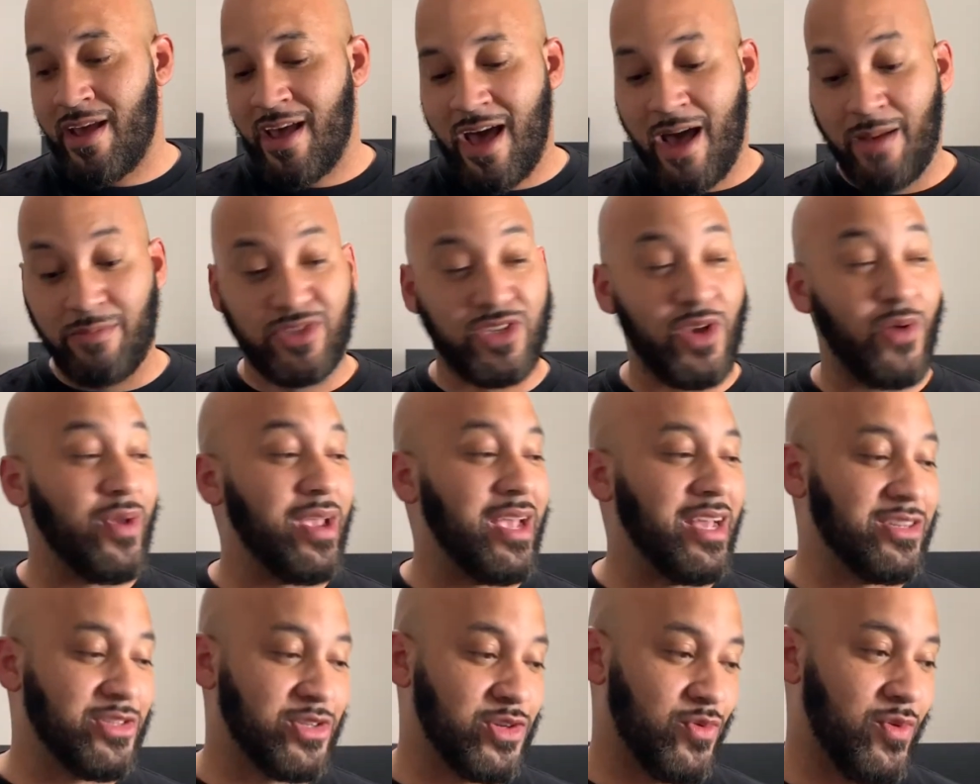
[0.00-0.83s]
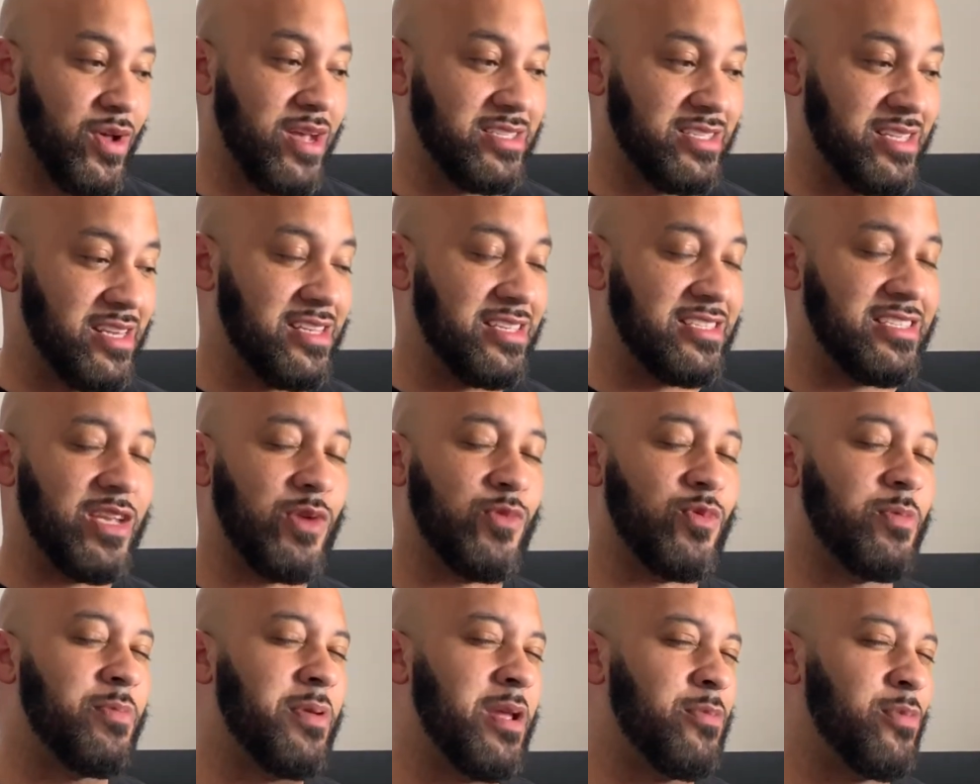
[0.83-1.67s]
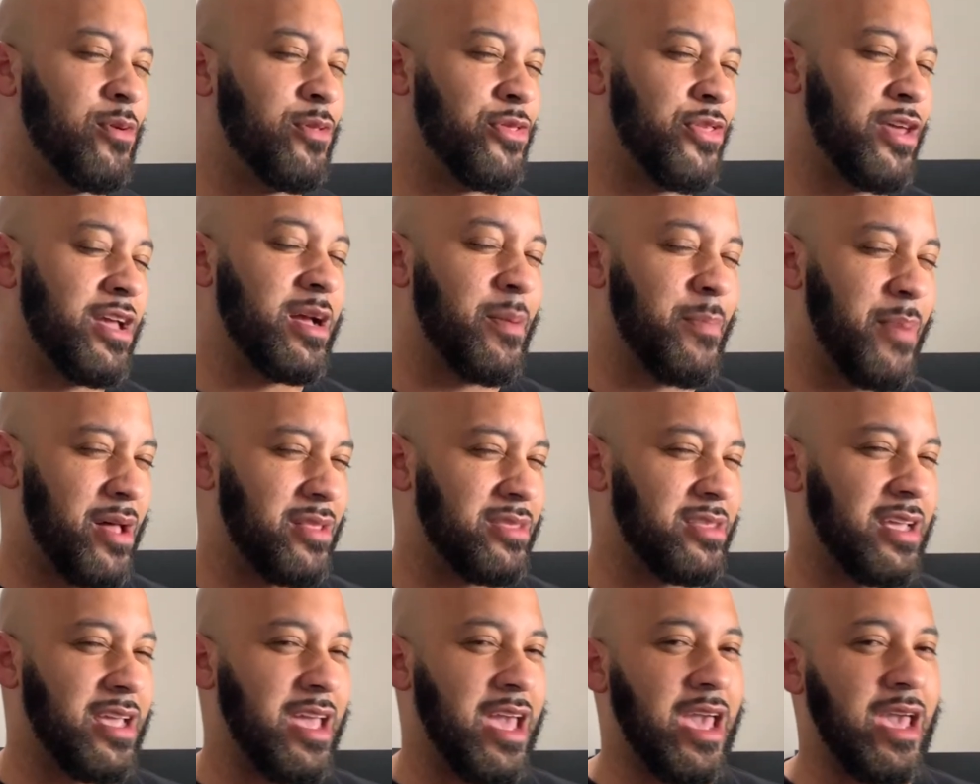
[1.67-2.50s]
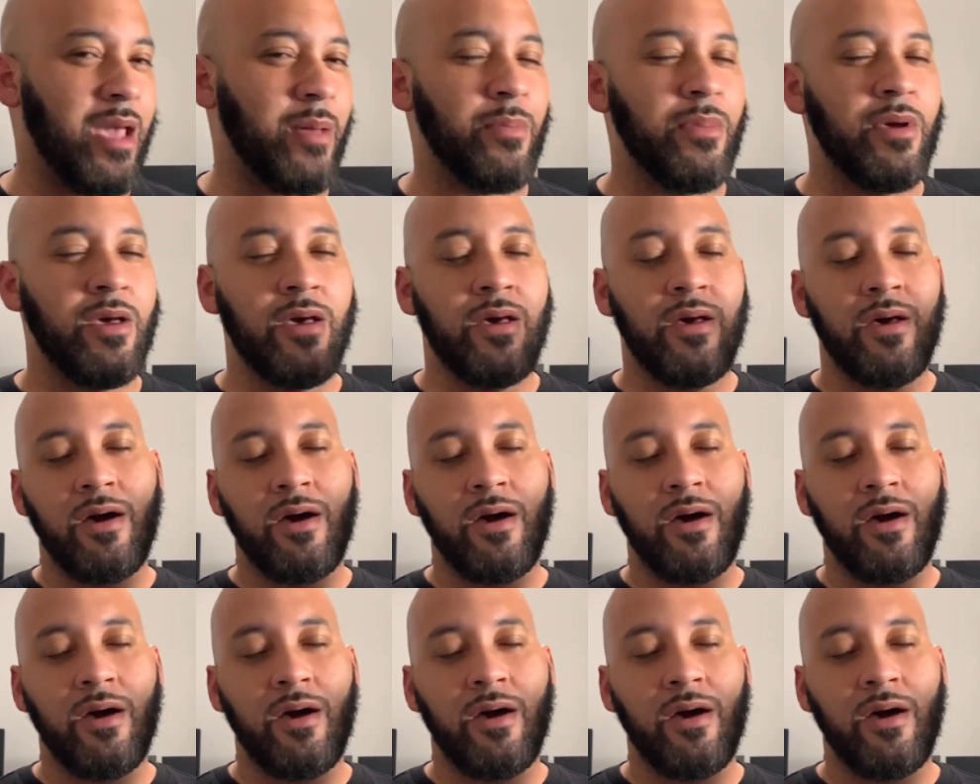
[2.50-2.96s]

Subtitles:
I'm so interested to see what people think about the game.